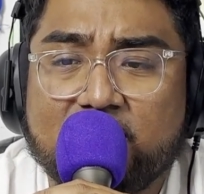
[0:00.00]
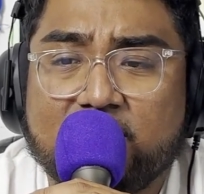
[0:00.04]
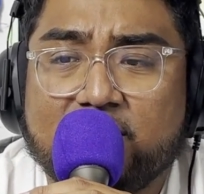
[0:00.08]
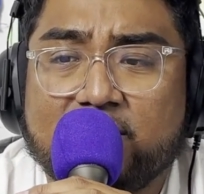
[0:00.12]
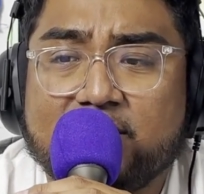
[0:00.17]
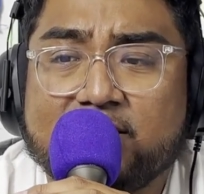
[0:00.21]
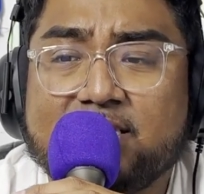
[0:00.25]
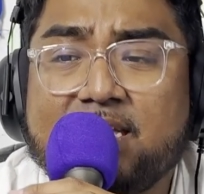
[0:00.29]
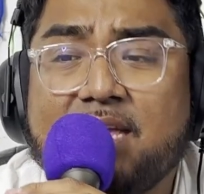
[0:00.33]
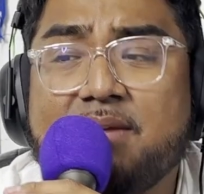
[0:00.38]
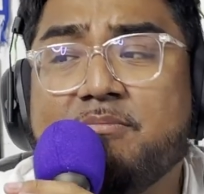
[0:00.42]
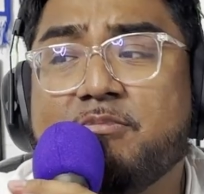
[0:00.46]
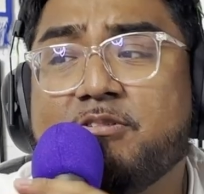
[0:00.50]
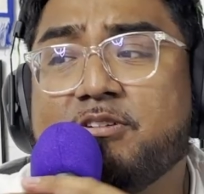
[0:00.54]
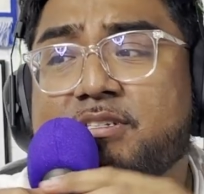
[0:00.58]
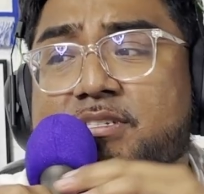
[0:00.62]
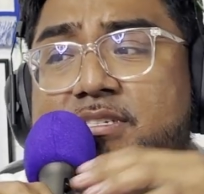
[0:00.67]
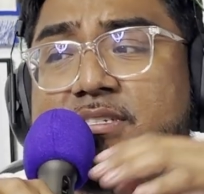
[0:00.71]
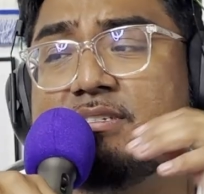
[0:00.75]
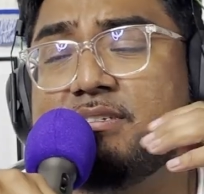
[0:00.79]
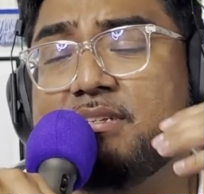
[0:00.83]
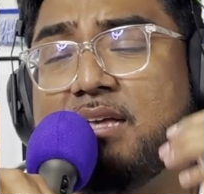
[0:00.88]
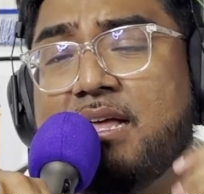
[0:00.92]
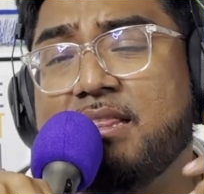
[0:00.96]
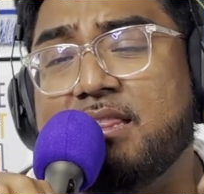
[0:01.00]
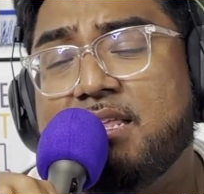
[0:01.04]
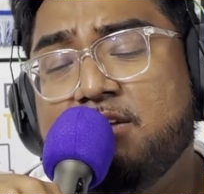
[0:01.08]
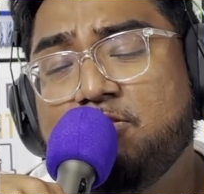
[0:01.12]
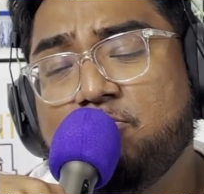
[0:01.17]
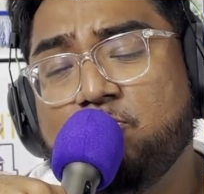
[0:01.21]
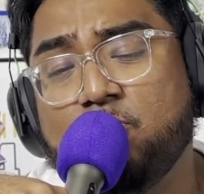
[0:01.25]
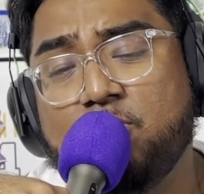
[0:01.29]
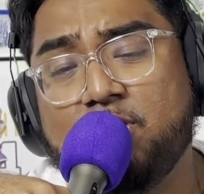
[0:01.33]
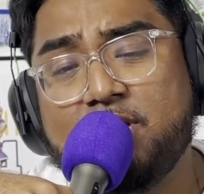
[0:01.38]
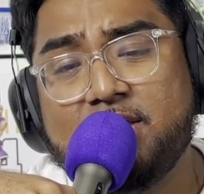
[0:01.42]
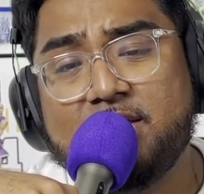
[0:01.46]
This game was, I think,
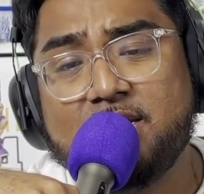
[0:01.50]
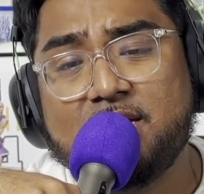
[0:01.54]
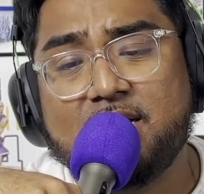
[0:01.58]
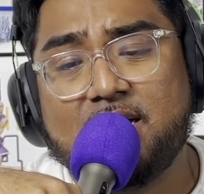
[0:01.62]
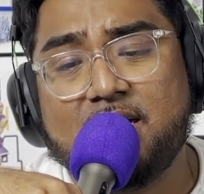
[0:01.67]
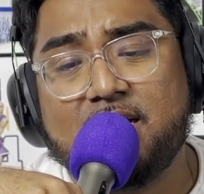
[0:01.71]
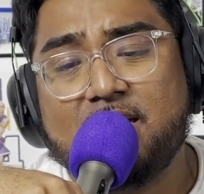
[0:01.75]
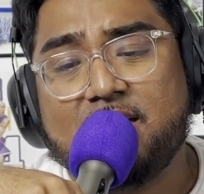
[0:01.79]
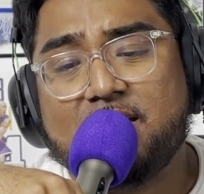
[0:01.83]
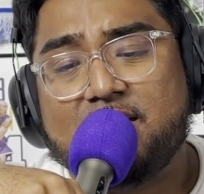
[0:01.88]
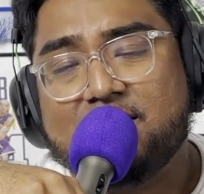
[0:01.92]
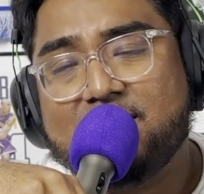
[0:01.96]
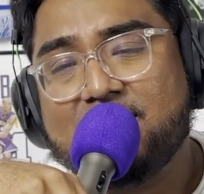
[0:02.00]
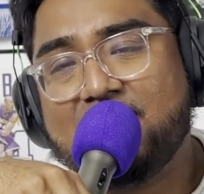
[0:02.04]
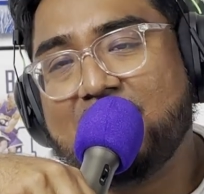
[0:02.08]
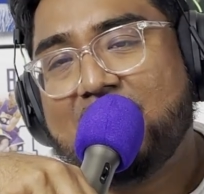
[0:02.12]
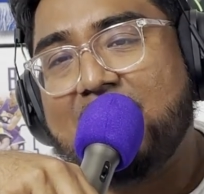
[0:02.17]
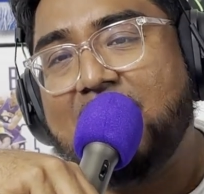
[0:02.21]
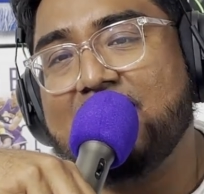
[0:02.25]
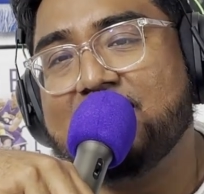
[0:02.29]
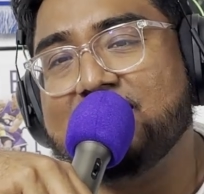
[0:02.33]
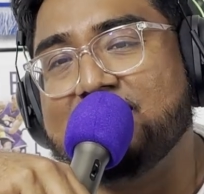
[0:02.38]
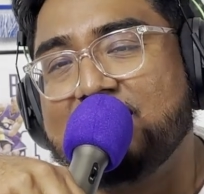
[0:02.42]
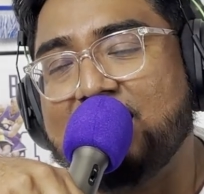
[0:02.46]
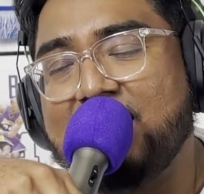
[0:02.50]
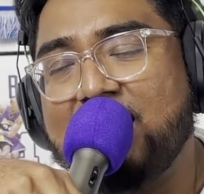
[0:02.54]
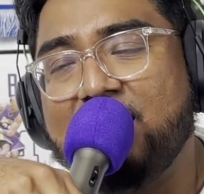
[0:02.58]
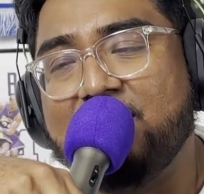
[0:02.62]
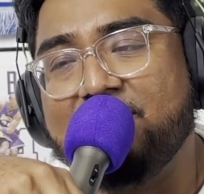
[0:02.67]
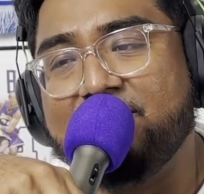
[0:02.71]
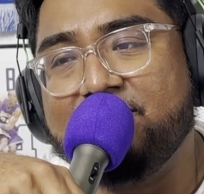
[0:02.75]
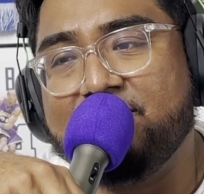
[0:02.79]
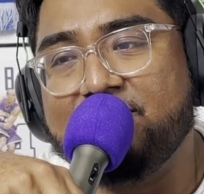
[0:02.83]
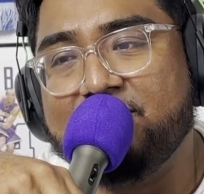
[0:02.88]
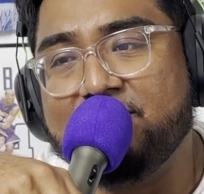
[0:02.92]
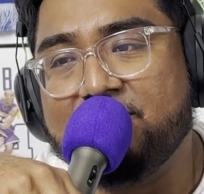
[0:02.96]
the
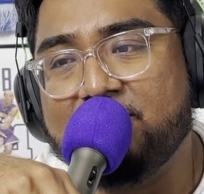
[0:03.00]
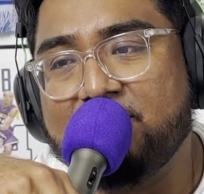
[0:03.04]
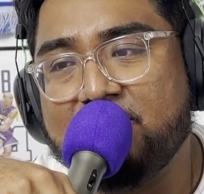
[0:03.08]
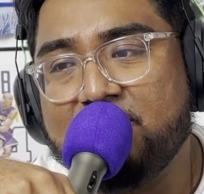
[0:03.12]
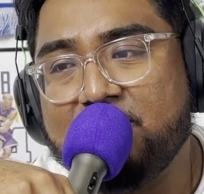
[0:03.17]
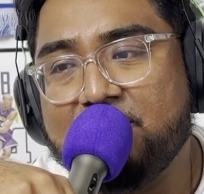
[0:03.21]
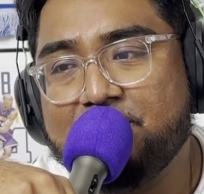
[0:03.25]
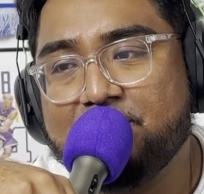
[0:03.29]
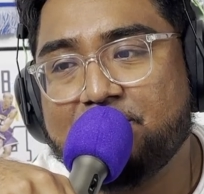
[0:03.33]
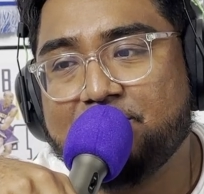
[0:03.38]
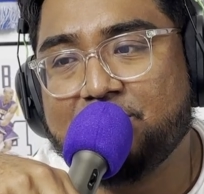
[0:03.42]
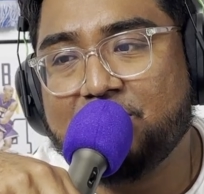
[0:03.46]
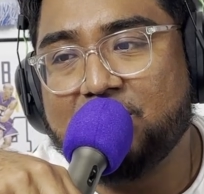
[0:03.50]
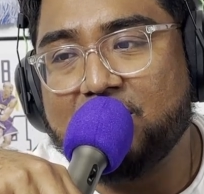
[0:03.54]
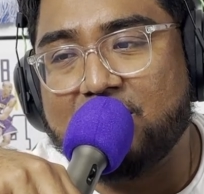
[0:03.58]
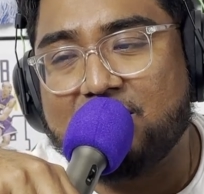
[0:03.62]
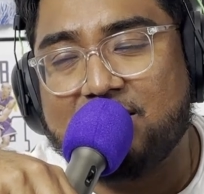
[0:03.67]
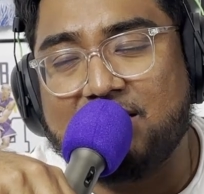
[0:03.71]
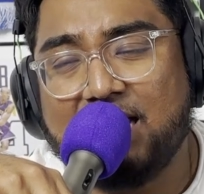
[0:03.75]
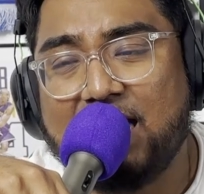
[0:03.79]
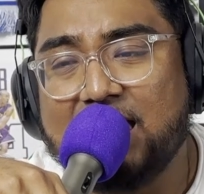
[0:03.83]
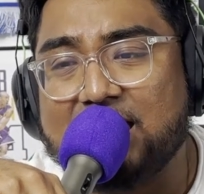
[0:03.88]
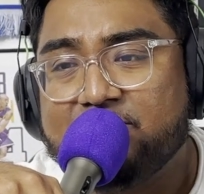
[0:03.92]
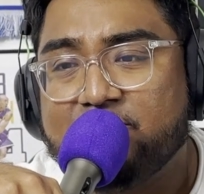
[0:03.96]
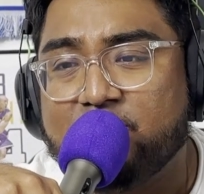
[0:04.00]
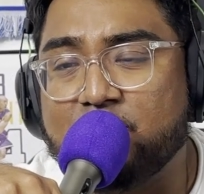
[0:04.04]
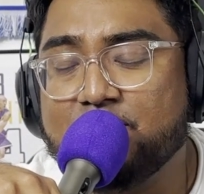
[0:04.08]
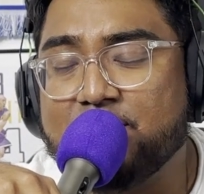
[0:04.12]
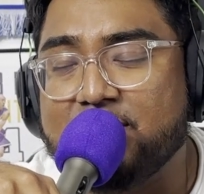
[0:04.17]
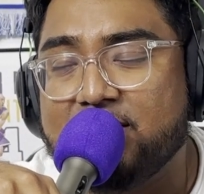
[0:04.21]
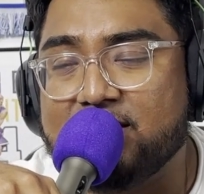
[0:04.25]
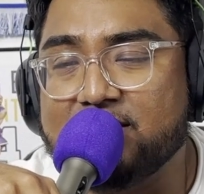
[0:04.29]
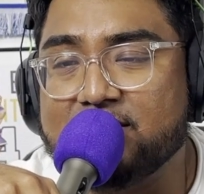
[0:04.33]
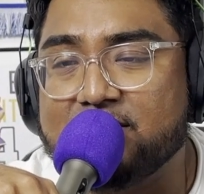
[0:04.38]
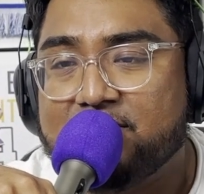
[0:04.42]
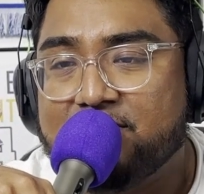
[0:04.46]
last few
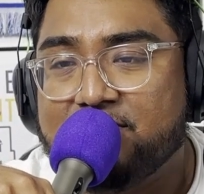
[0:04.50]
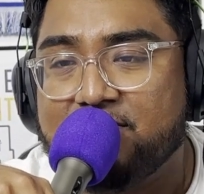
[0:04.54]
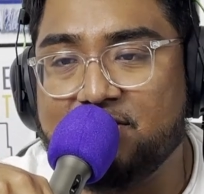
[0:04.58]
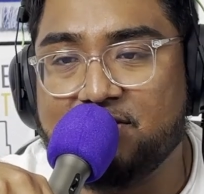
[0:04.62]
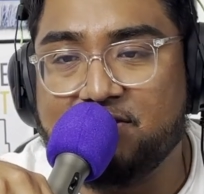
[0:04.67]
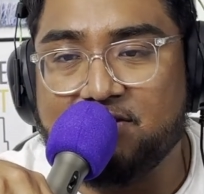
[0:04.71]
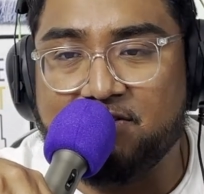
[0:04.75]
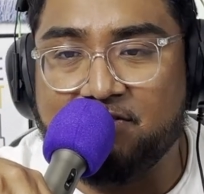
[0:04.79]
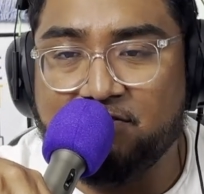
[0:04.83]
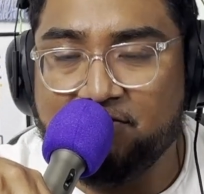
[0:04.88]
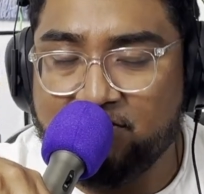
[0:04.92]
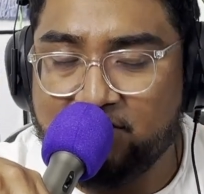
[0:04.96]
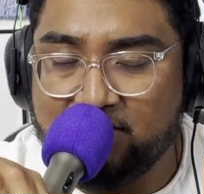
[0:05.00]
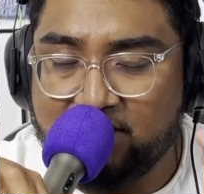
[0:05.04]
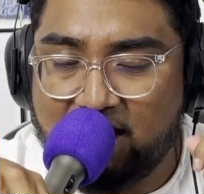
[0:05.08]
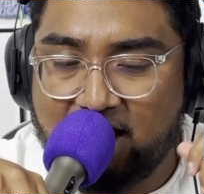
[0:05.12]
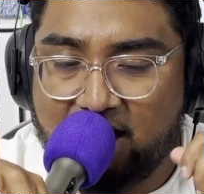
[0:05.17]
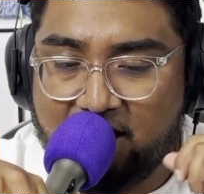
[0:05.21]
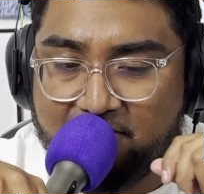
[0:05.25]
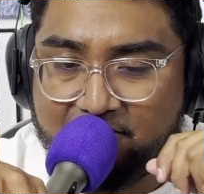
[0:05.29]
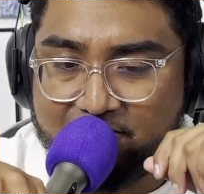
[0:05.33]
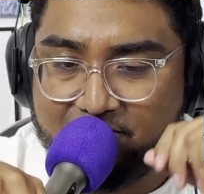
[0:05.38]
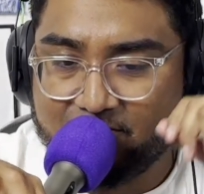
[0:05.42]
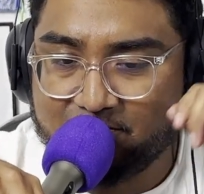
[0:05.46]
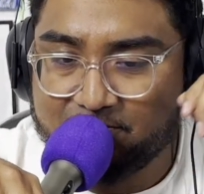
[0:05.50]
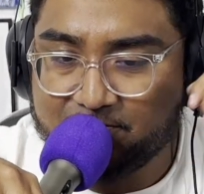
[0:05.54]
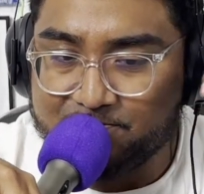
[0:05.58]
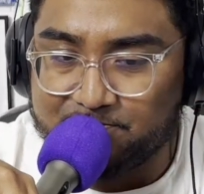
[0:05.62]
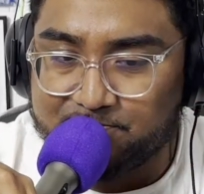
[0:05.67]
minutes of the half.